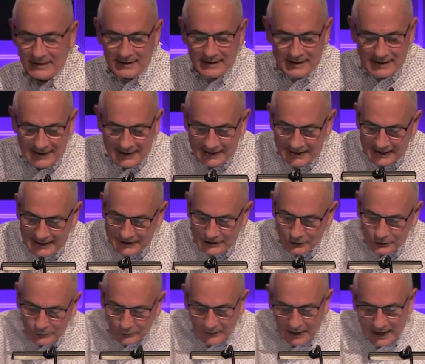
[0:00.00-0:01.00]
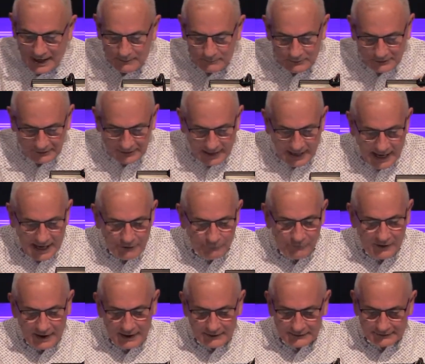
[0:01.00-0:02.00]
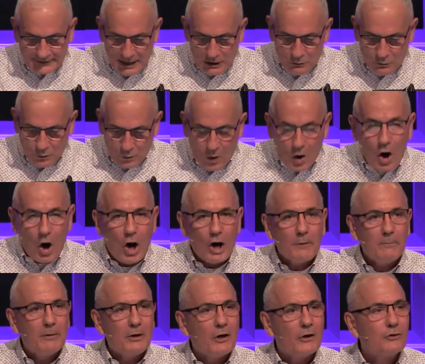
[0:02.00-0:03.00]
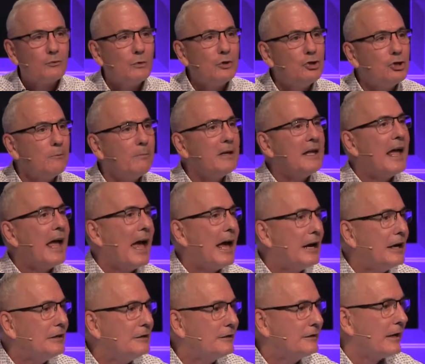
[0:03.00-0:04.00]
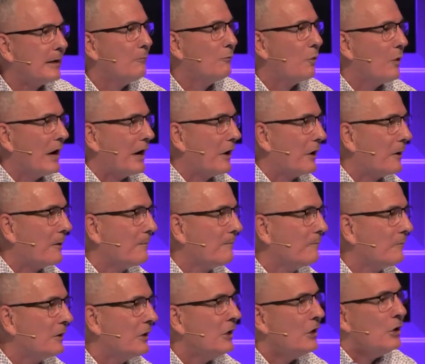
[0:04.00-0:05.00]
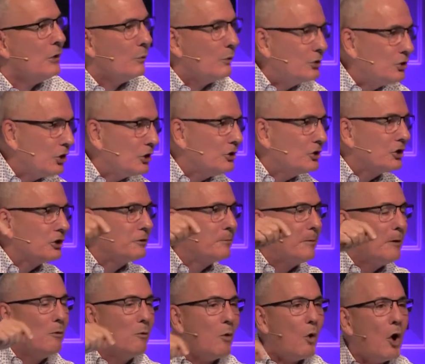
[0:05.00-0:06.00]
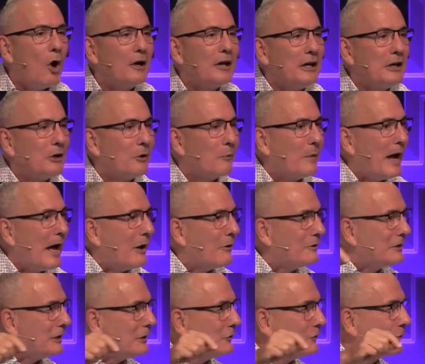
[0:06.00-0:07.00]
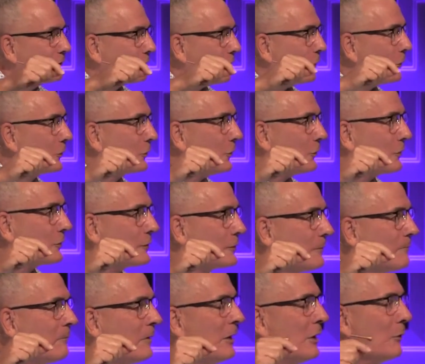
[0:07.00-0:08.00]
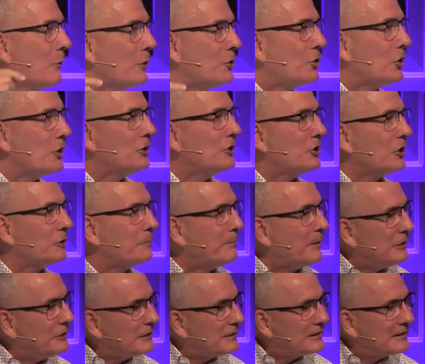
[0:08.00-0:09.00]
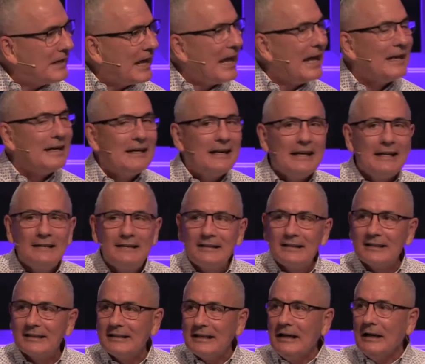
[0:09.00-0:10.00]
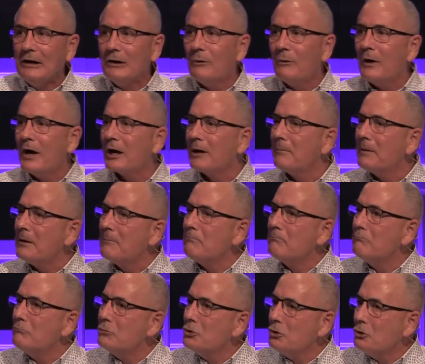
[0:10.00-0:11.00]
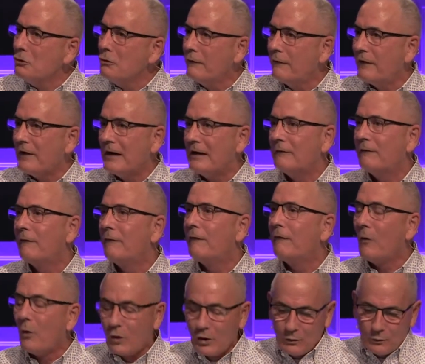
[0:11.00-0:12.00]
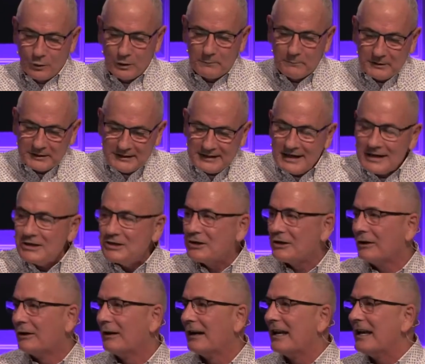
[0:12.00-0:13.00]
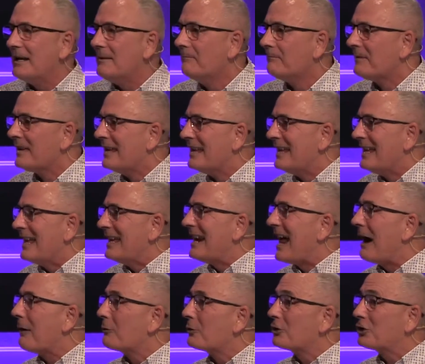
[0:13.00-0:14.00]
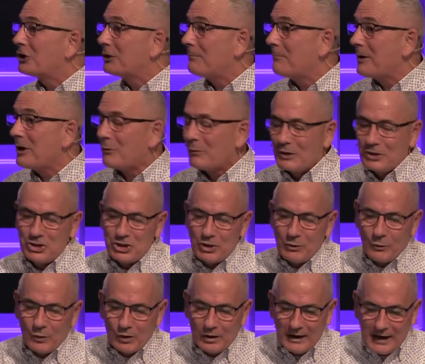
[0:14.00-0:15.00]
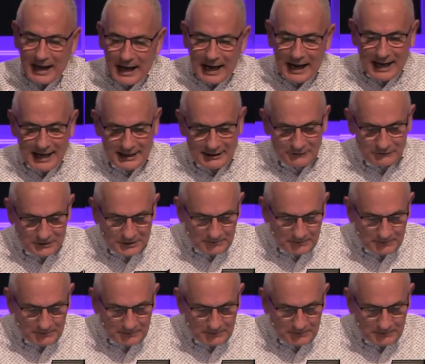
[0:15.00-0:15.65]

Uh, he describes life as a walk because we should be headed somewhere. We shouldn't just be walking around in circles. We shouldn't just be standing still. We ought to be moving forward, particularly in our spiritual lives.